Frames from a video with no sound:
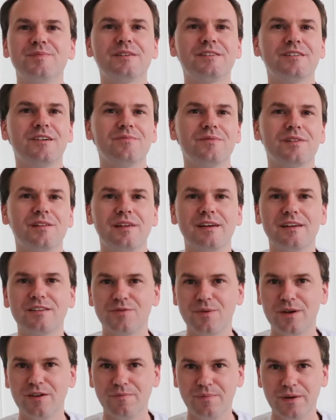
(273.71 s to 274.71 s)
me something like
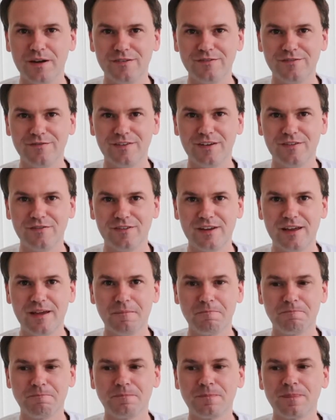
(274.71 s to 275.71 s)
£12.50.